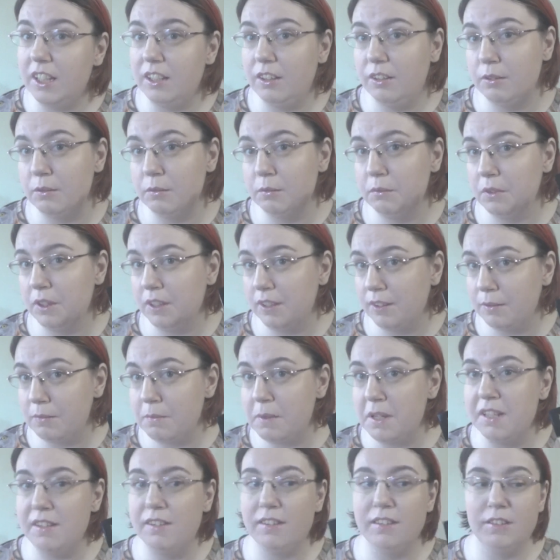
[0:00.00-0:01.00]
It's
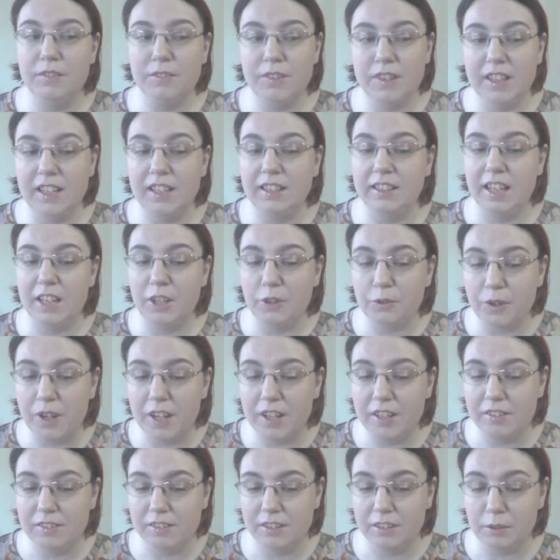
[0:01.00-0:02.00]
expensive, and I like
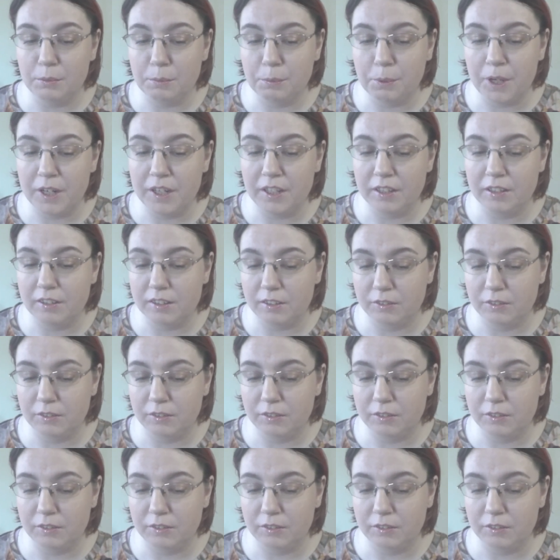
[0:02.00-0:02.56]
YSL products.